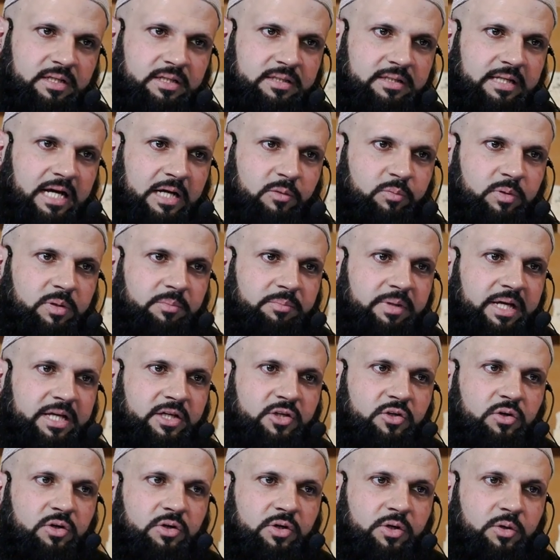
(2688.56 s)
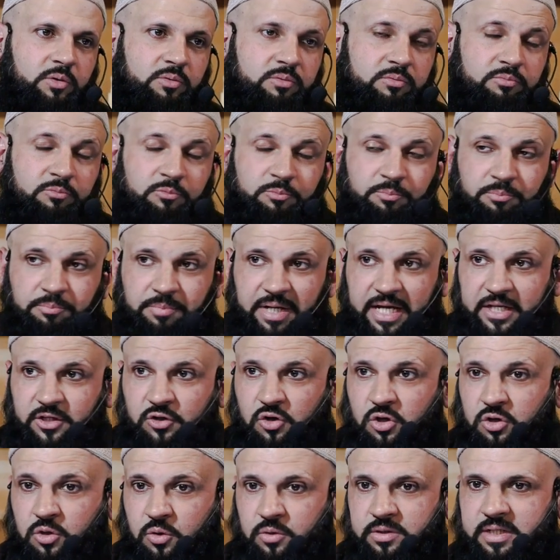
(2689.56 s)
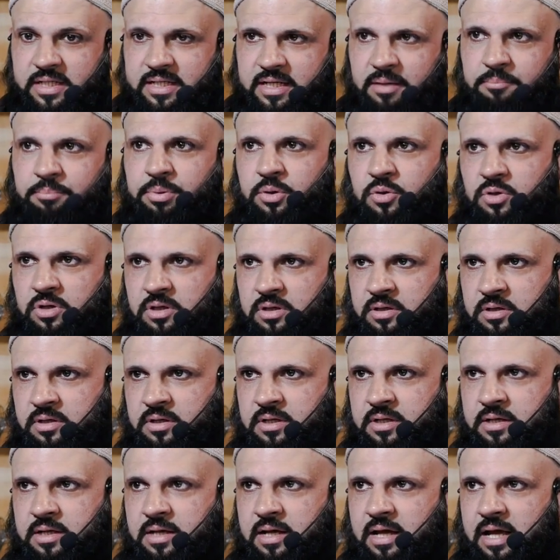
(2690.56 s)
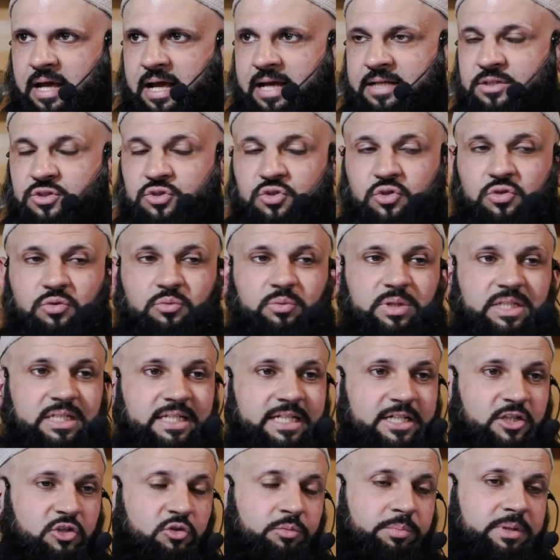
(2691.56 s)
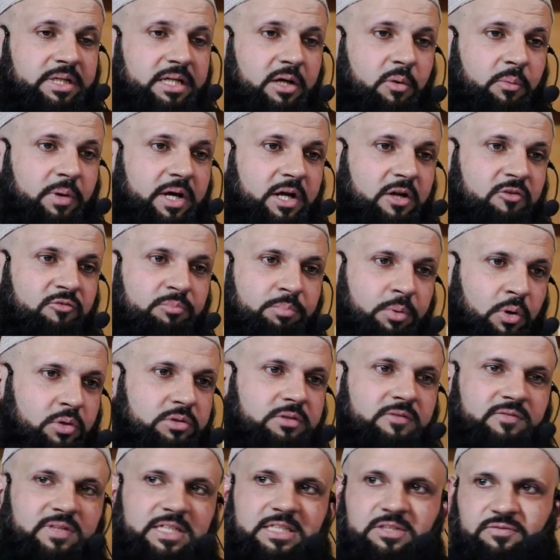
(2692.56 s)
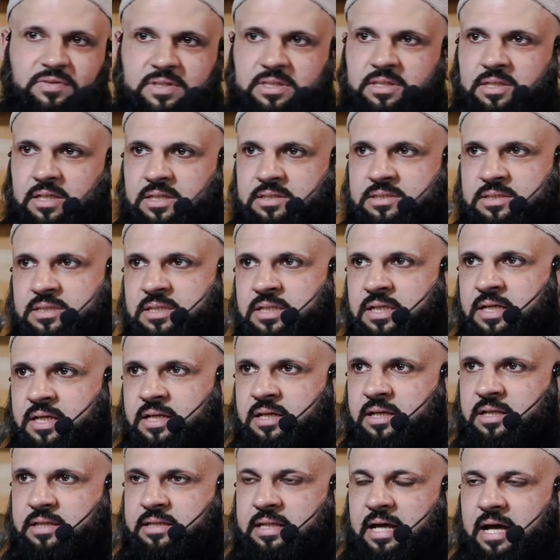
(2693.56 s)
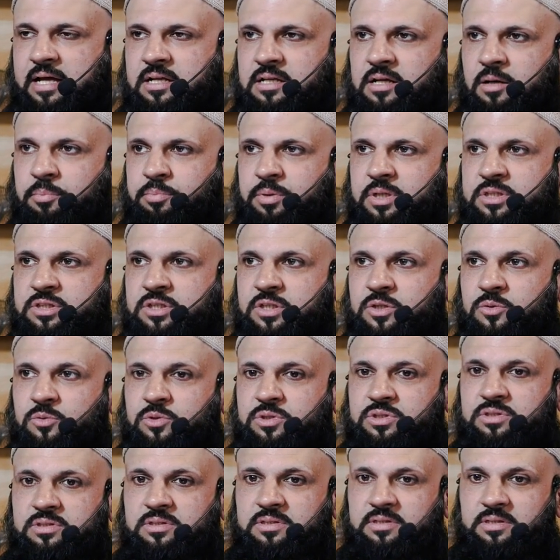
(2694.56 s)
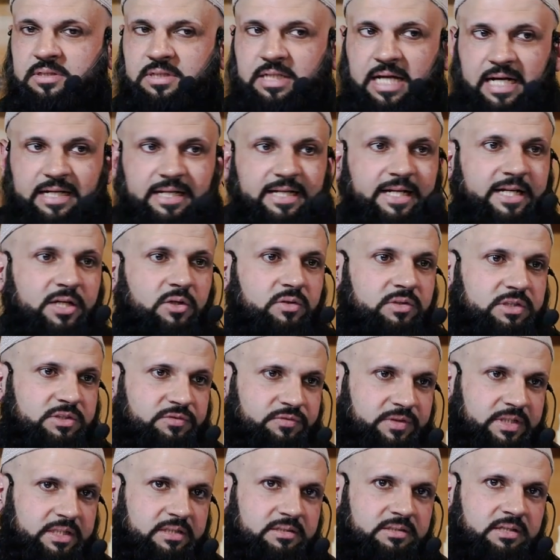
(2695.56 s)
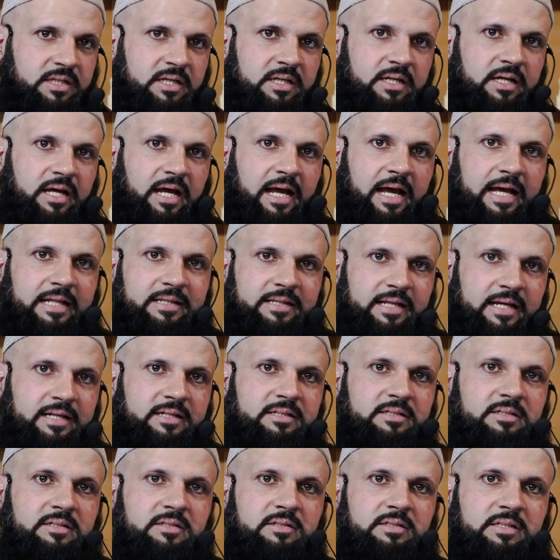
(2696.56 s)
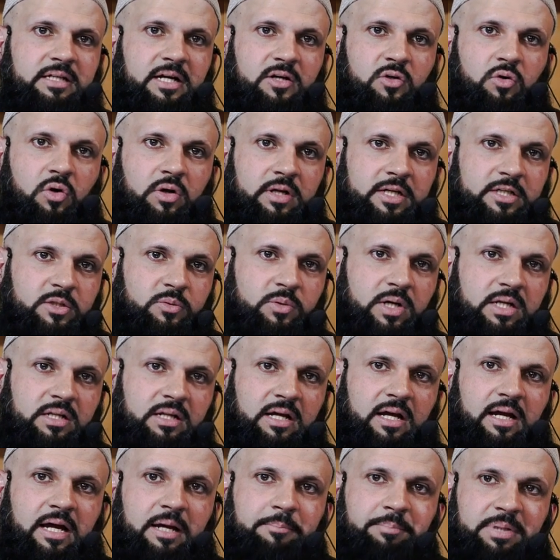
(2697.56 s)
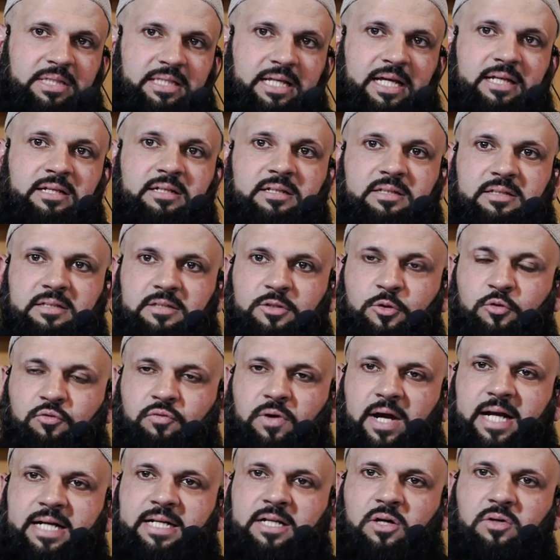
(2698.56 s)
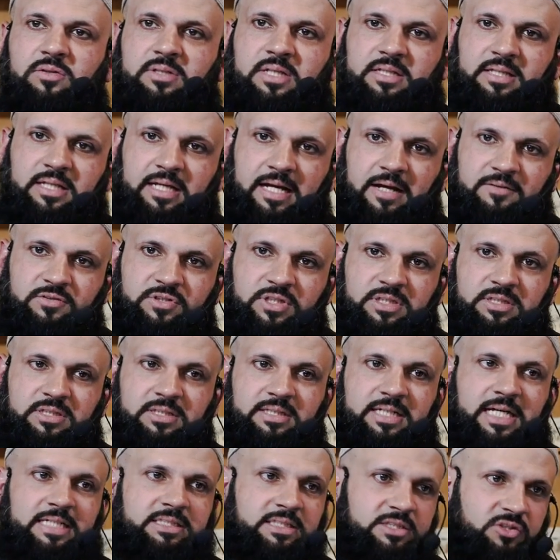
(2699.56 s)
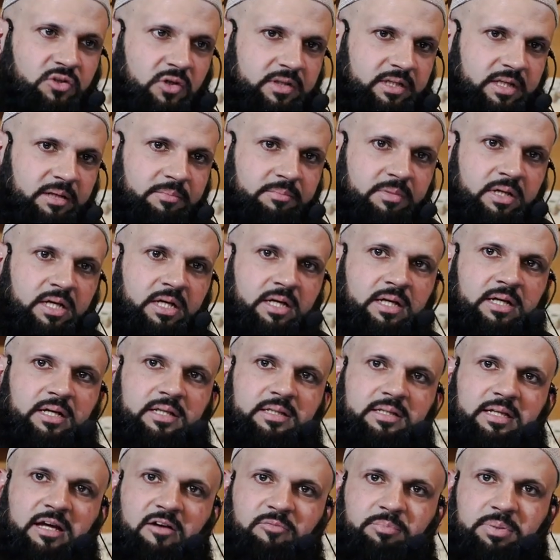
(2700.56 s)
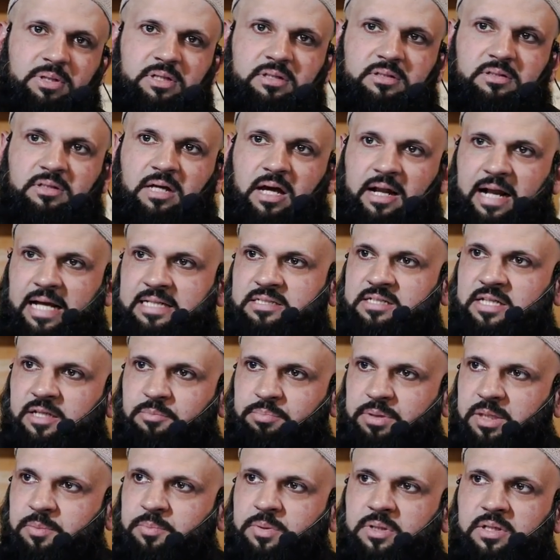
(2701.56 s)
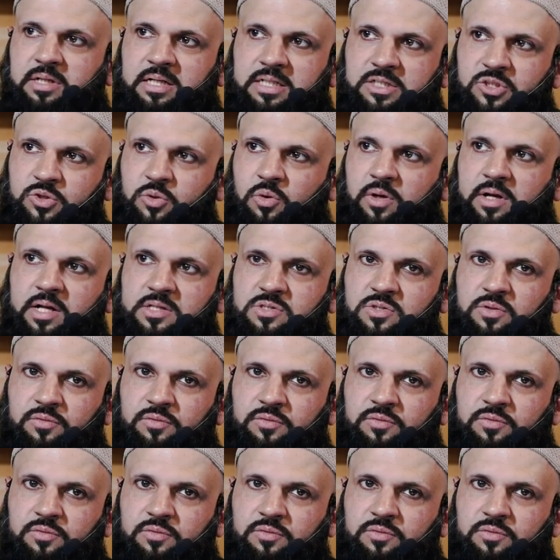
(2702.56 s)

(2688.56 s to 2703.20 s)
that will make your, make your clothing impure. And so we need to be aware of both of these fitnas, that a person who is getting into this field and then they're calling to Allah, but then you find out that they have certain cases on them, they have been harassing people and so on and